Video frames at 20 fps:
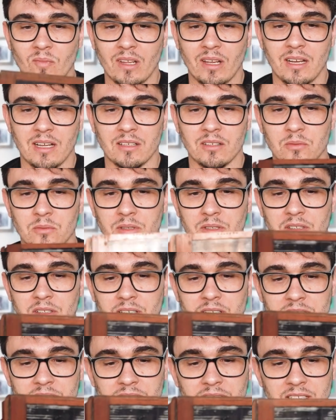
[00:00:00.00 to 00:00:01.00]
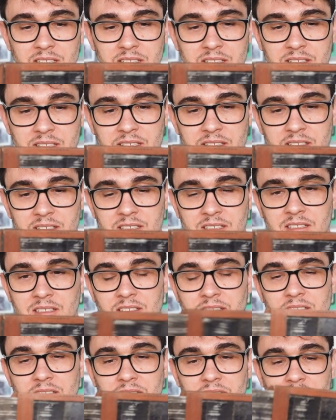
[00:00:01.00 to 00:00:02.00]
And with dark slides, and these are
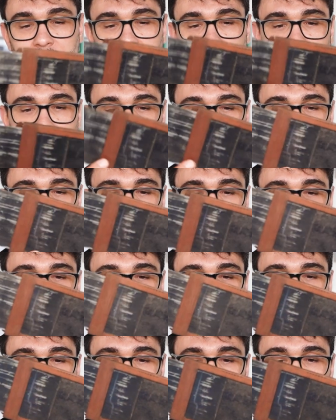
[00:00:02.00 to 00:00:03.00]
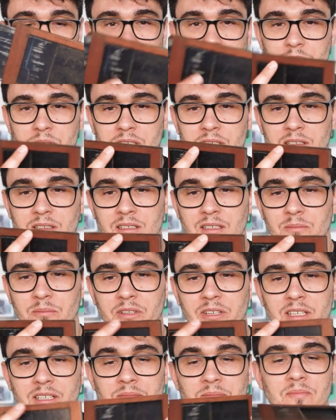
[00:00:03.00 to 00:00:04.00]
numbered as well, up
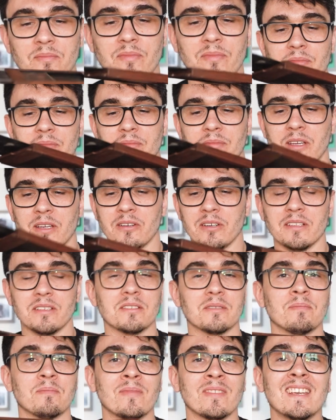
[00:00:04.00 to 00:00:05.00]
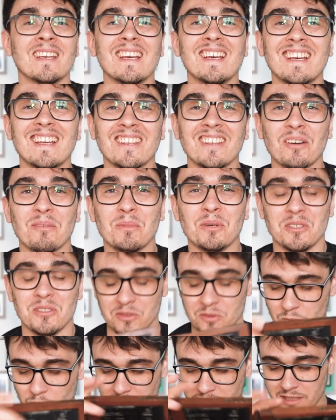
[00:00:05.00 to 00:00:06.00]
there, there it is, numbered
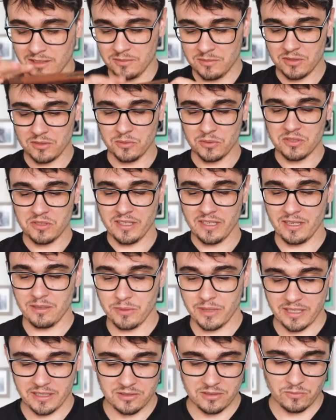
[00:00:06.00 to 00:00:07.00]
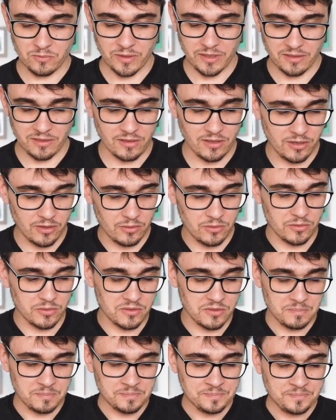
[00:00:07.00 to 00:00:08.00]
as well, so we'll see how we get on with
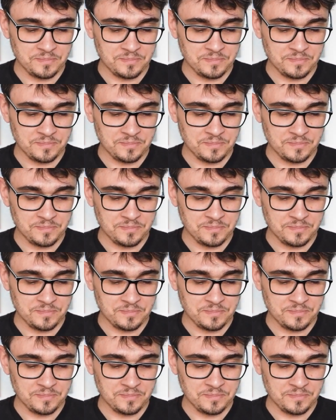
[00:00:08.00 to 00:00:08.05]
those.